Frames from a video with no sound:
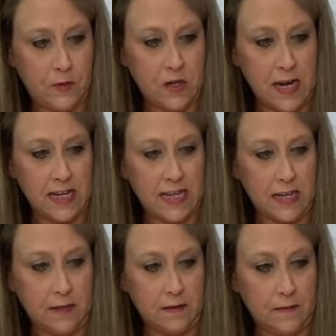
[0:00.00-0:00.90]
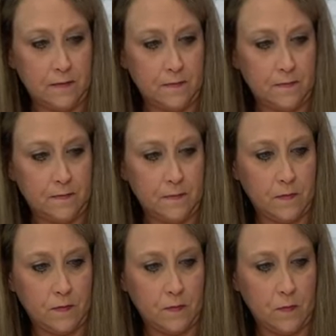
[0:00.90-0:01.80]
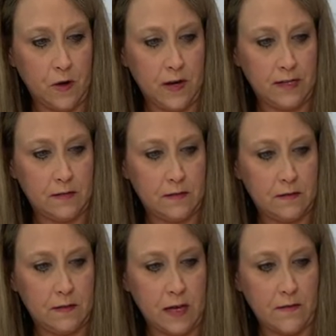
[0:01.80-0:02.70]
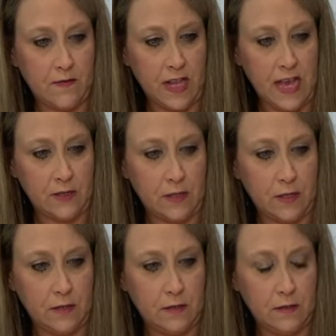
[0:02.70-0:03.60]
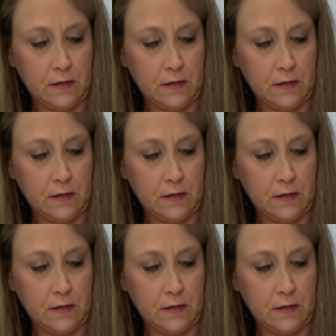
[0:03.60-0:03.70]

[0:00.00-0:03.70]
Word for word: trying to get it where it's not flashing.